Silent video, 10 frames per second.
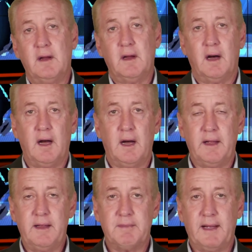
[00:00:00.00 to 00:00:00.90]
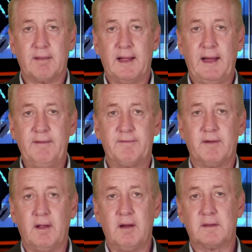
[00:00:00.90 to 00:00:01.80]
life
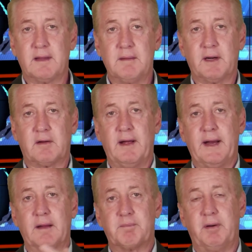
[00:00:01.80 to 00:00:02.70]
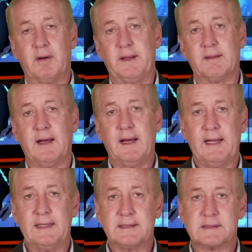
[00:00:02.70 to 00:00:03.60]
along Democratic Party
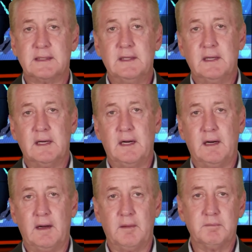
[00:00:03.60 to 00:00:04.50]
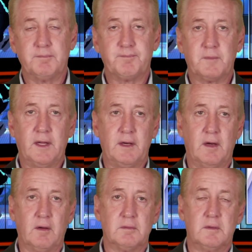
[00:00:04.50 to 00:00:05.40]
lines, you
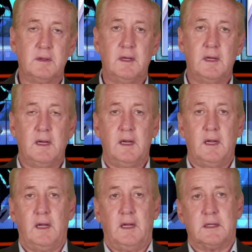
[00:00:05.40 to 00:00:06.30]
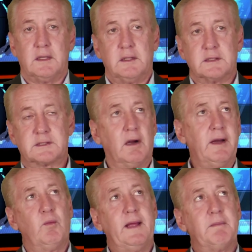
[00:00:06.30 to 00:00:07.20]
know,
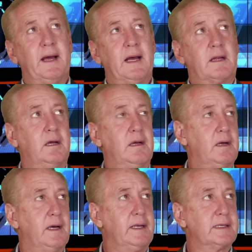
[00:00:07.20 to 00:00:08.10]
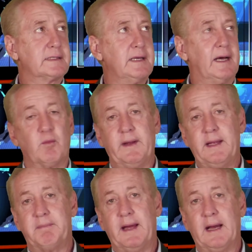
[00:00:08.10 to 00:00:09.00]
starting way back, I guess not
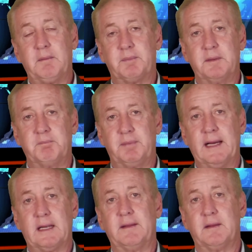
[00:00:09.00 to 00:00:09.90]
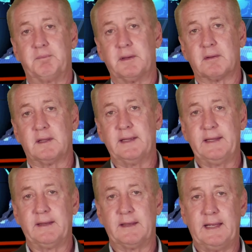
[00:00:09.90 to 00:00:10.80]
way back, but back in the Bill
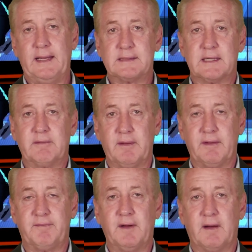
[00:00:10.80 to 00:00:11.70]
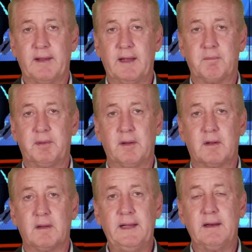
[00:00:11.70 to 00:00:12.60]
Clinton days. I really felt like Bill
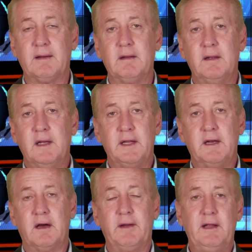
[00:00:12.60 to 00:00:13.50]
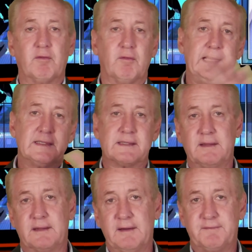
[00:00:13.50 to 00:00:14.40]
Clinton, you know, he erased the
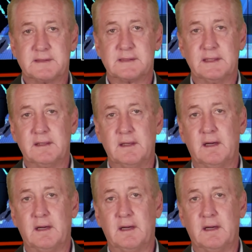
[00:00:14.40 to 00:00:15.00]
deficit